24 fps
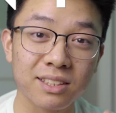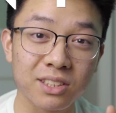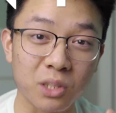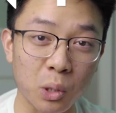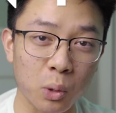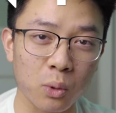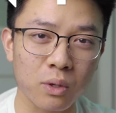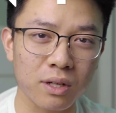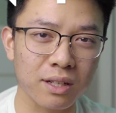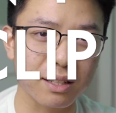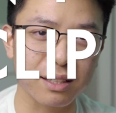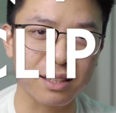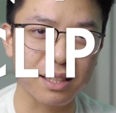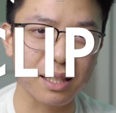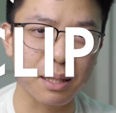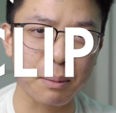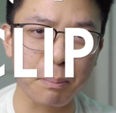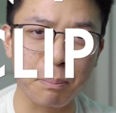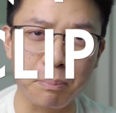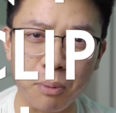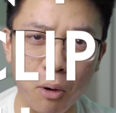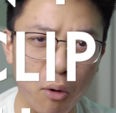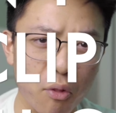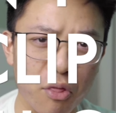Don't
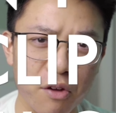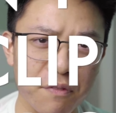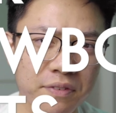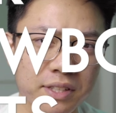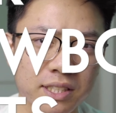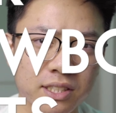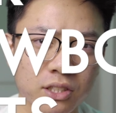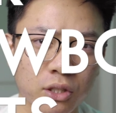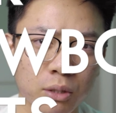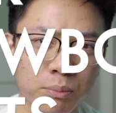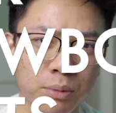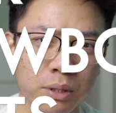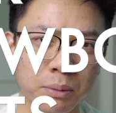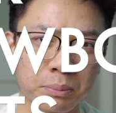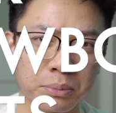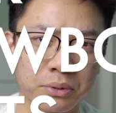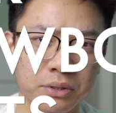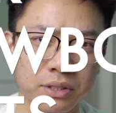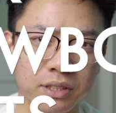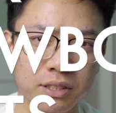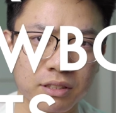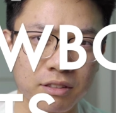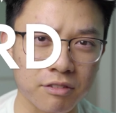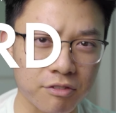unclip both of your snowboard
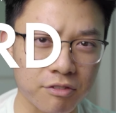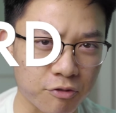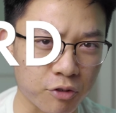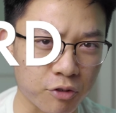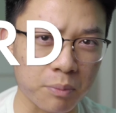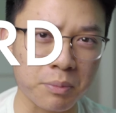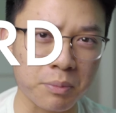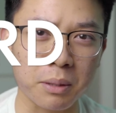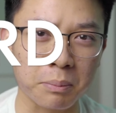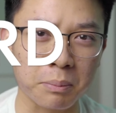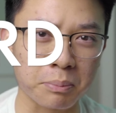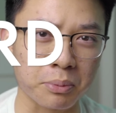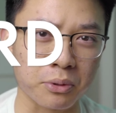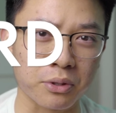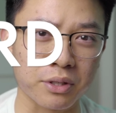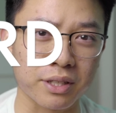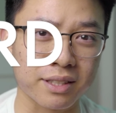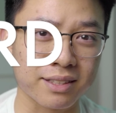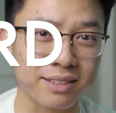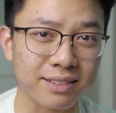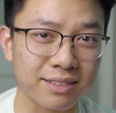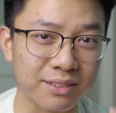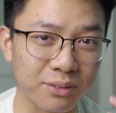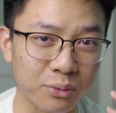boots from your
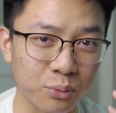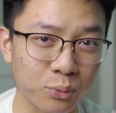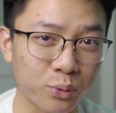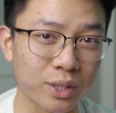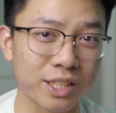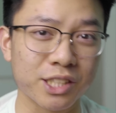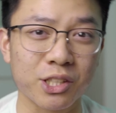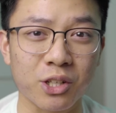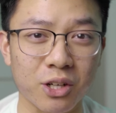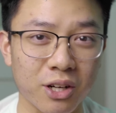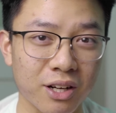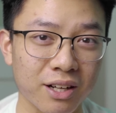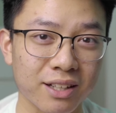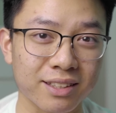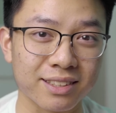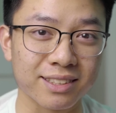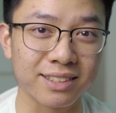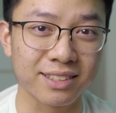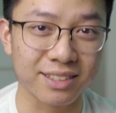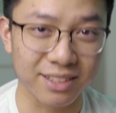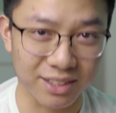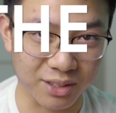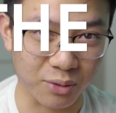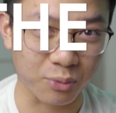board when you're
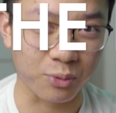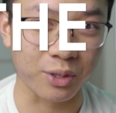on the